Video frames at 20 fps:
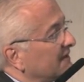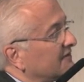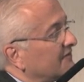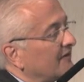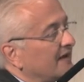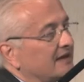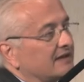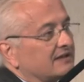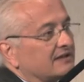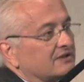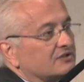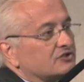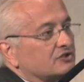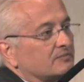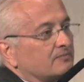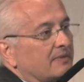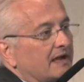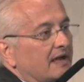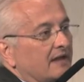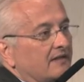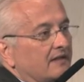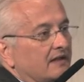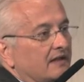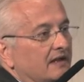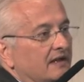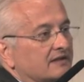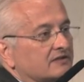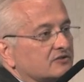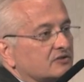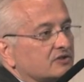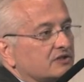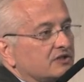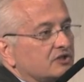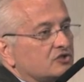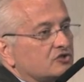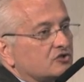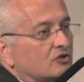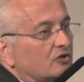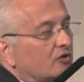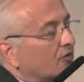advantage by the
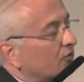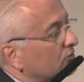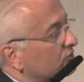association of